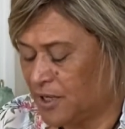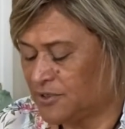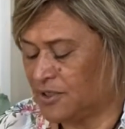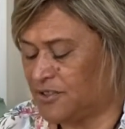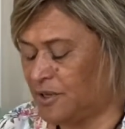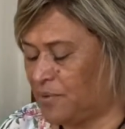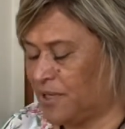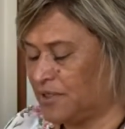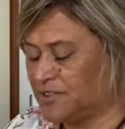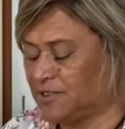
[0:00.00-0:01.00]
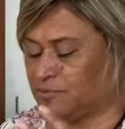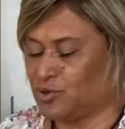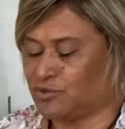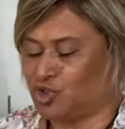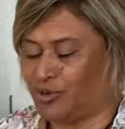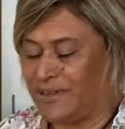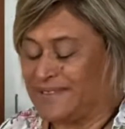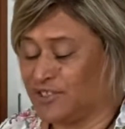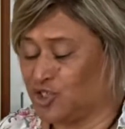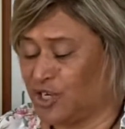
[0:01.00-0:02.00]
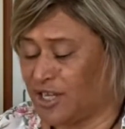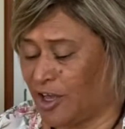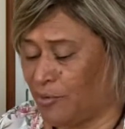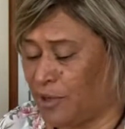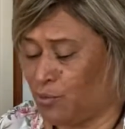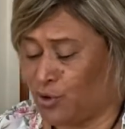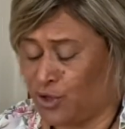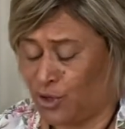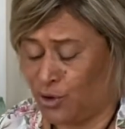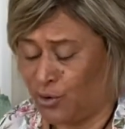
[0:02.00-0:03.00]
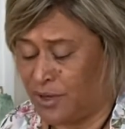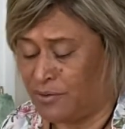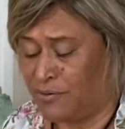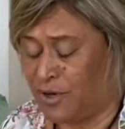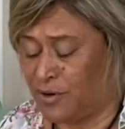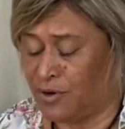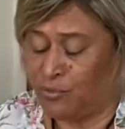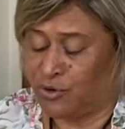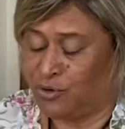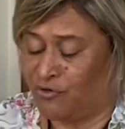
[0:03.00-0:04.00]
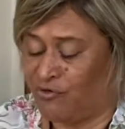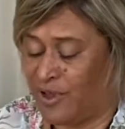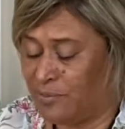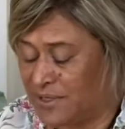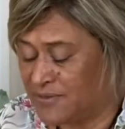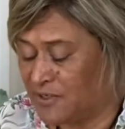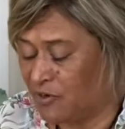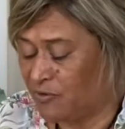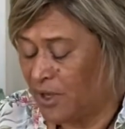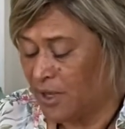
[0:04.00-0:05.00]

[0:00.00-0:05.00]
so there's some sort of transitioning coming with you, and, you know, with your family stuff